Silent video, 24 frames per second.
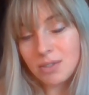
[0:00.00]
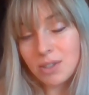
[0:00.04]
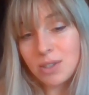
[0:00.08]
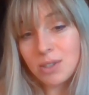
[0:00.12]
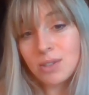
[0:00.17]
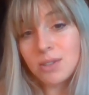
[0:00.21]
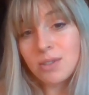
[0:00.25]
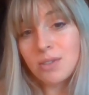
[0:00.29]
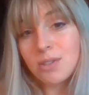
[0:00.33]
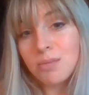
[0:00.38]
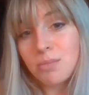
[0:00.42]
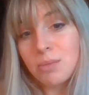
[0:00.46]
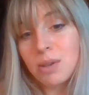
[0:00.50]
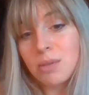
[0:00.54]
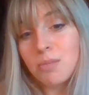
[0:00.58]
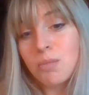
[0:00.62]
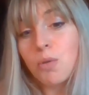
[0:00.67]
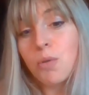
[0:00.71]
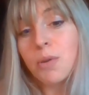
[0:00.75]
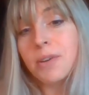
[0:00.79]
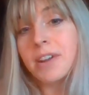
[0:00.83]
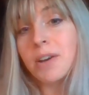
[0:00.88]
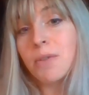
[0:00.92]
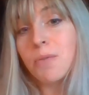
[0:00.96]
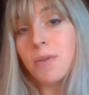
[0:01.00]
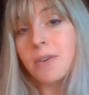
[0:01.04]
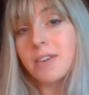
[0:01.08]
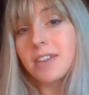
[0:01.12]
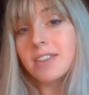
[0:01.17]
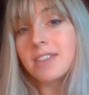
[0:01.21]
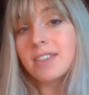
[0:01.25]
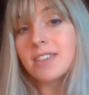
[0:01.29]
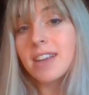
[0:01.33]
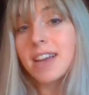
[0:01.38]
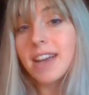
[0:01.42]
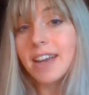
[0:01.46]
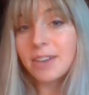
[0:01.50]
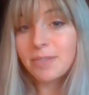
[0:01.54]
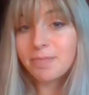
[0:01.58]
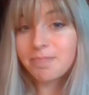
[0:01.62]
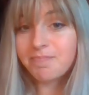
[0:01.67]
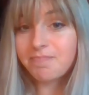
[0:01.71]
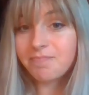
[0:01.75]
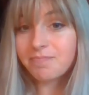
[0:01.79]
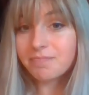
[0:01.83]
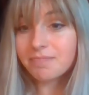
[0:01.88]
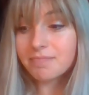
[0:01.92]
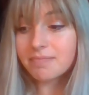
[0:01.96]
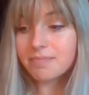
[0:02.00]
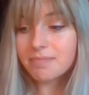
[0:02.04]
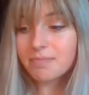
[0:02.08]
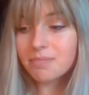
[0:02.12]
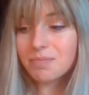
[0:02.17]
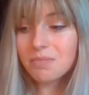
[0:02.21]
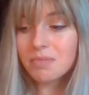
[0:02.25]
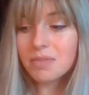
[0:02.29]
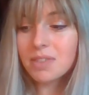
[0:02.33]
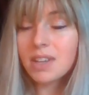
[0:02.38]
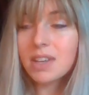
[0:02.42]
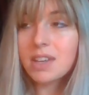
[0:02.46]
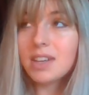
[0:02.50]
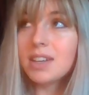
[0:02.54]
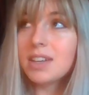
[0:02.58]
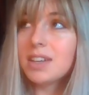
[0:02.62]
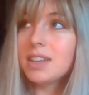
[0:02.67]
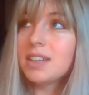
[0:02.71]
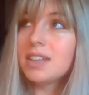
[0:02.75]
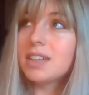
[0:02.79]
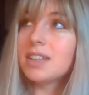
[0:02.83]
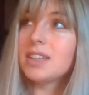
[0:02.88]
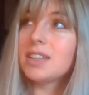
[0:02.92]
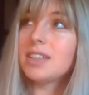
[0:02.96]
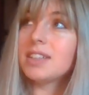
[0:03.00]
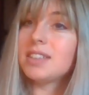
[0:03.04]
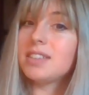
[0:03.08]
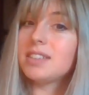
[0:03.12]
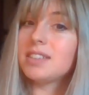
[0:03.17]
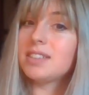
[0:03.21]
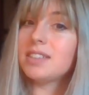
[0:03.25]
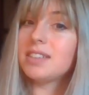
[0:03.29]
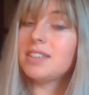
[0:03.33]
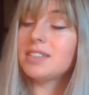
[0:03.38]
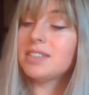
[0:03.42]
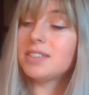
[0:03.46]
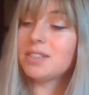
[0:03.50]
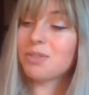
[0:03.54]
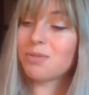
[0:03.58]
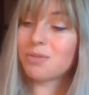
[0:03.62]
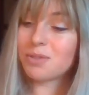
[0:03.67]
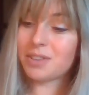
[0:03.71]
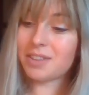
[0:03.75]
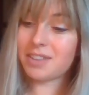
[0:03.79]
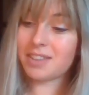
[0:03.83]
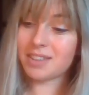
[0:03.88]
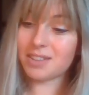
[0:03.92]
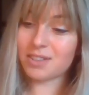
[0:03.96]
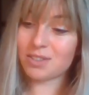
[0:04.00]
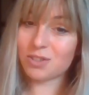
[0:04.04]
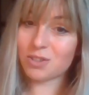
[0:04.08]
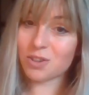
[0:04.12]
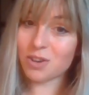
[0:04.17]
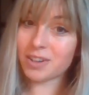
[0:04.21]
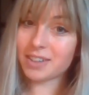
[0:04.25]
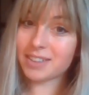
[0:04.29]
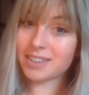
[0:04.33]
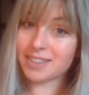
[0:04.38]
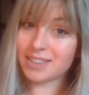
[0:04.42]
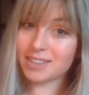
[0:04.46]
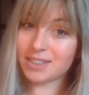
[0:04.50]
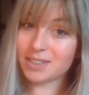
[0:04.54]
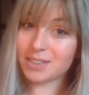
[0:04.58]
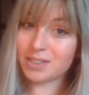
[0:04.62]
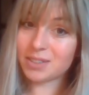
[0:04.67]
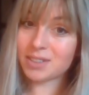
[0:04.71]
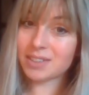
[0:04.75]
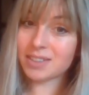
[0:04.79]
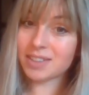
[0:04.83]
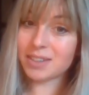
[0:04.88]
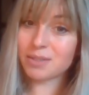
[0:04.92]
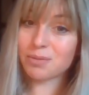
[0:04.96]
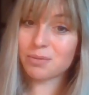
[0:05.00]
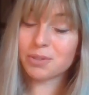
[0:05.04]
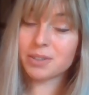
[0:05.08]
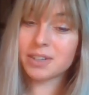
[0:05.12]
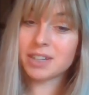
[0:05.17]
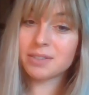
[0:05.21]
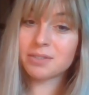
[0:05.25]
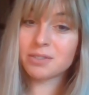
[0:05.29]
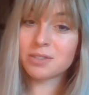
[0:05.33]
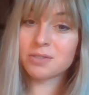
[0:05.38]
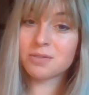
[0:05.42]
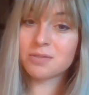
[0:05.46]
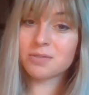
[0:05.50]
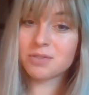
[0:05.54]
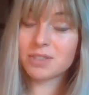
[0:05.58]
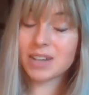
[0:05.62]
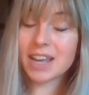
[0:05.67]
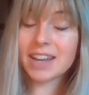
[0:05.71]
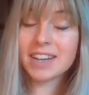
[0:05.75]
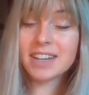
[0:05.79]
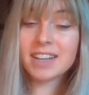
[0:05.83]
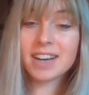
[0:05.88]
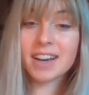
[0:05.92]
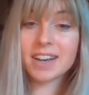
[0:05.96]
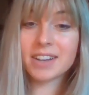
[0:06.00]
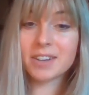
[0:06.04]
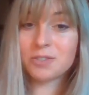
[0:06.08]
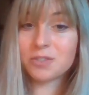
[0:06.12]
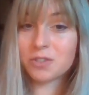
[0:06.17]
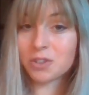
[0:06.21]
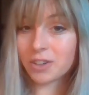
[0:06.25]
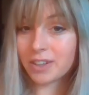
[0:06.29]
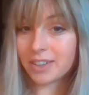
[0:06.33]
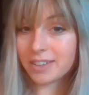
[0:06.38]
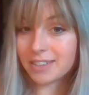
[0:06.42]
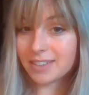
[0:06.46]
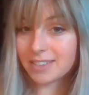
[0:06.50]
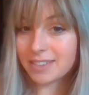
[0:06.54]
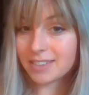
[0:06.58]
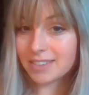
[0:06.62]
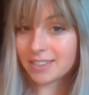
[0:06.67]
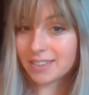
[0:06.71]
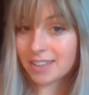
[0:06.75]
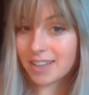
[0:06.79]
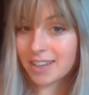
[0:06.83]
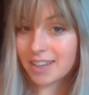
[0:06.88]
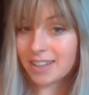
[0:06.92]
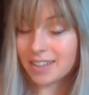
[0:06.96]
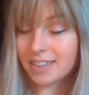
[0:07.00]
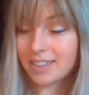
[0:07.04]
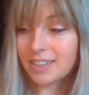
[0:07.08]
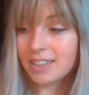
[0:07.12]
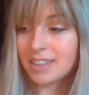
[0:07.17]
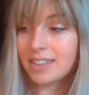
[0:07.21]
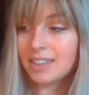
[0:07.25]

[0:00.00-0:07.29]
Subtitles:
this is a big point I want to say. In dealing with this darkness, and whatever, any kind of darkness, again,